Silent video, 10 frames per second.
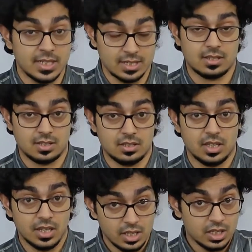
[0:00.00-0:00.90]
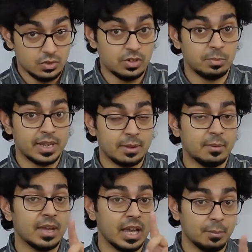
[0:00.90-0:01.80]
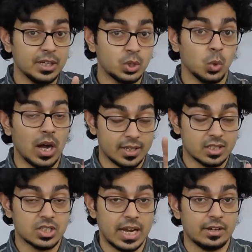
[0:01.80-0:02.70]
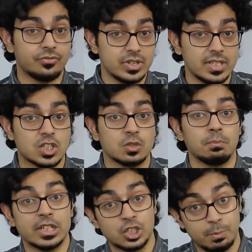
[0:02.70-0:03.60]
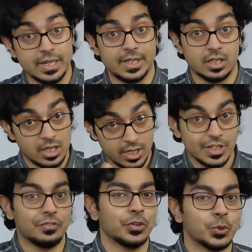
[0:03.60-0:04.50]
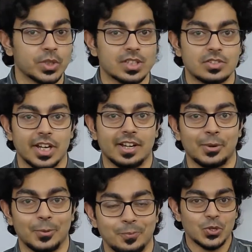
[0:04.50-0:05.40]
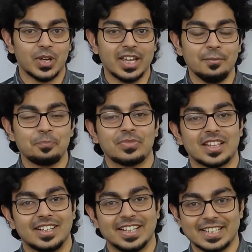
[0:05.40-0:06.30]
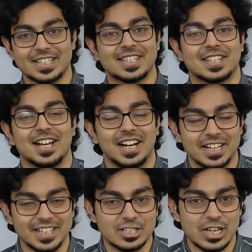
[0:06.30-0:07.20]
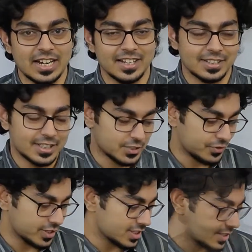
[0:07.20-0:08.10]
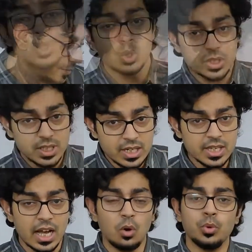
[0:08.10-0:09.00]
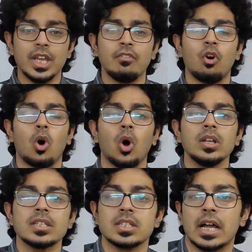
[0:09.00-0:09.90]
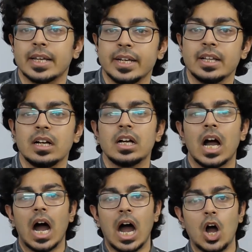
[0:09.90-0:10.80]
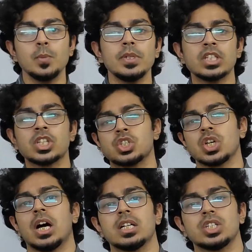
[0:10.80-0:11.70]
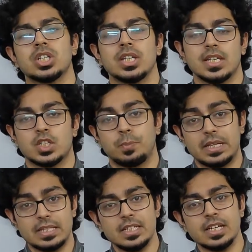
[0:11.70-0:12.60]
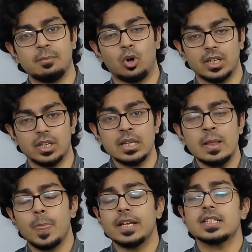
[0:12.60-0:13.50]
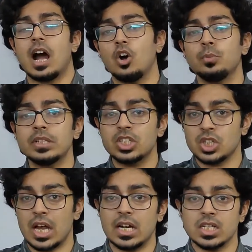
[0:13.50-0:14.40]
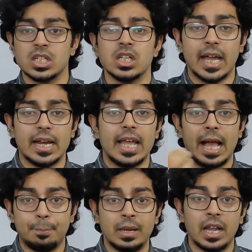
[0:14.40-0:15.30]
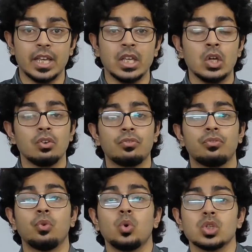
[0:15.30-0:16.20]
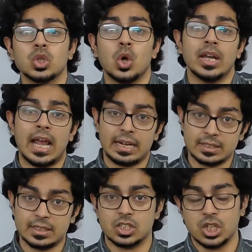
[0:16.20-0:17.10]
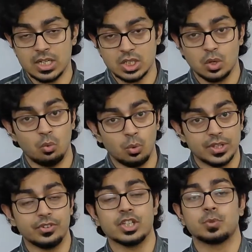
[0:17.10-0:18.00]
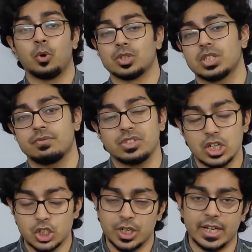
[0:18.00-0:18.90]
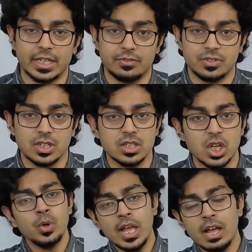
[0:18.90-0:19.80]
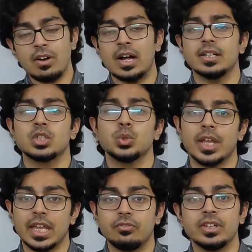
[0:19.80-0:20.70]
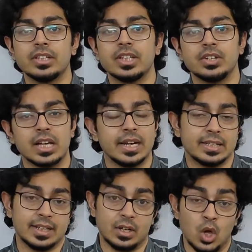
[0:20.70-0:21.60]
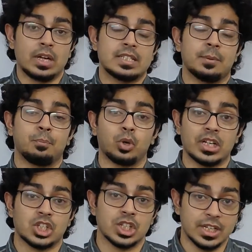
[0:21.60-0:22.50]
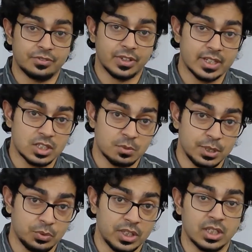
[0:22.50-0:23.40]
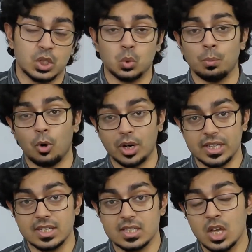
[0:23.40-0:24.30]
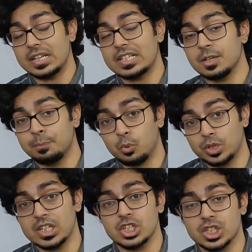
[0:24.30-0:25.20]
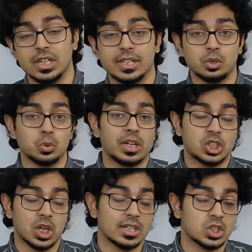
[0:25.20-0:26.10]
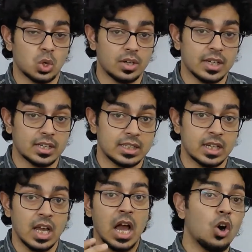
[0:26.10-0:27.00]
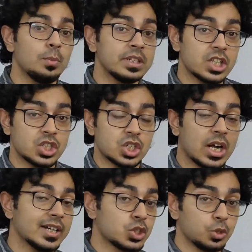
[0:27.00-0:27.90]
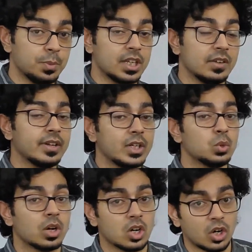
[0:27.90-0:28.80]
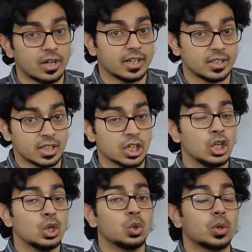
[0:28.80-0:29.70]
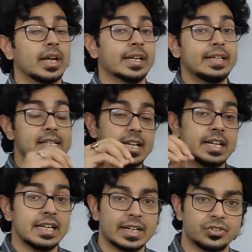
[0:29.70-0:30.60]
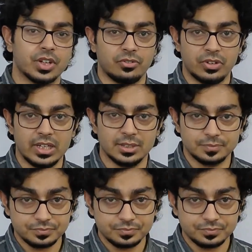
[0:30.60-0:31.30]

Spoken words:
Yes, you will be able to understand physics much better if you do this right now. So okay, let us understand this first. So till now we have all studied how much charge is present in a body, that is how much charge can apply force on another charge, whether it is positive charge or negative charge. We have understood everything regarding that. What is the potential difference between the two bodies? What is the potential due to a charged conductor? How much charge should be given to a conductor to get a desired electric field?